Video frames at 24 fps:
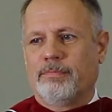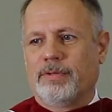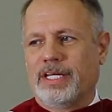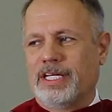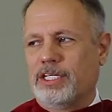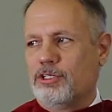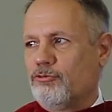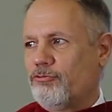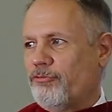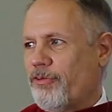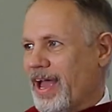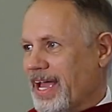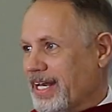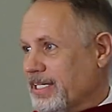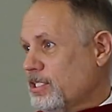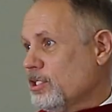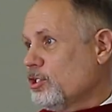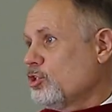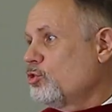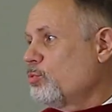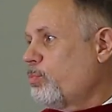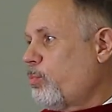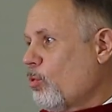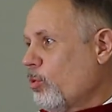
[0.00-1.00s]
His
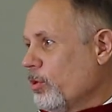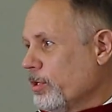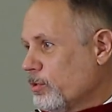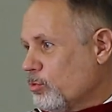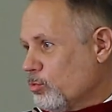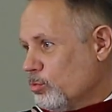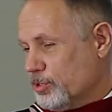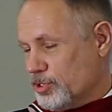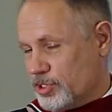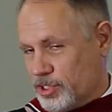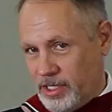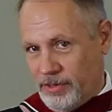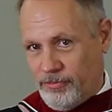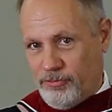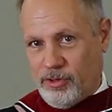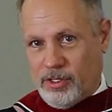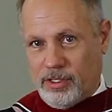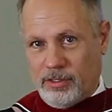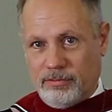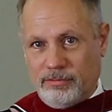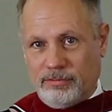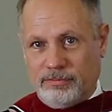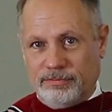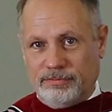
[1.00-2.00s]
vantage point was
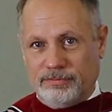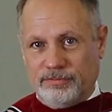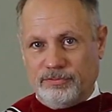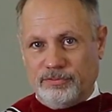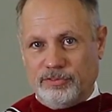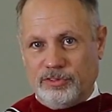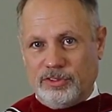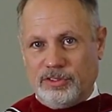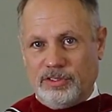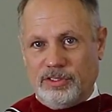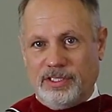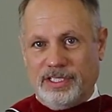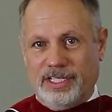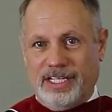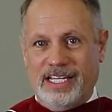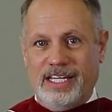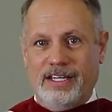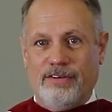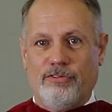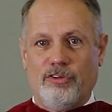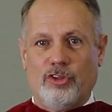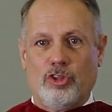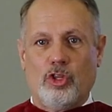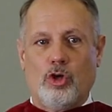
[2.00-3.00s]
different.
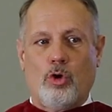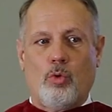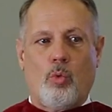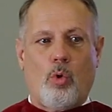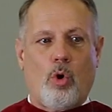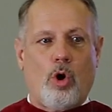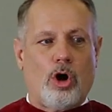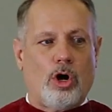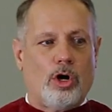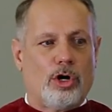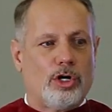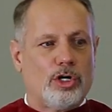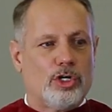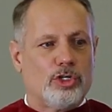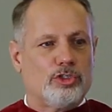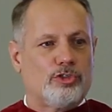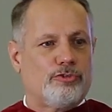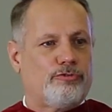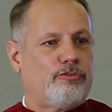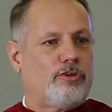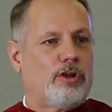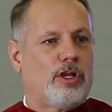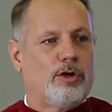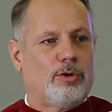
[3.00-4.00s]
Even the
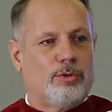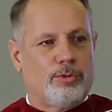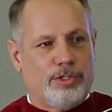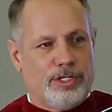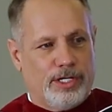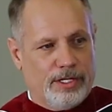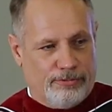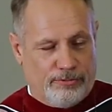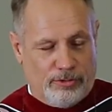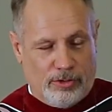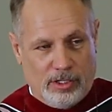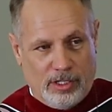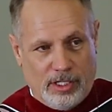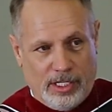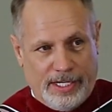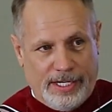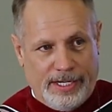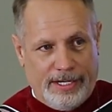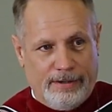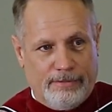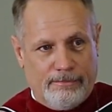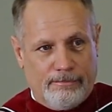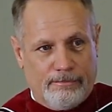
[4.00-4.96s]
waters flowed differently.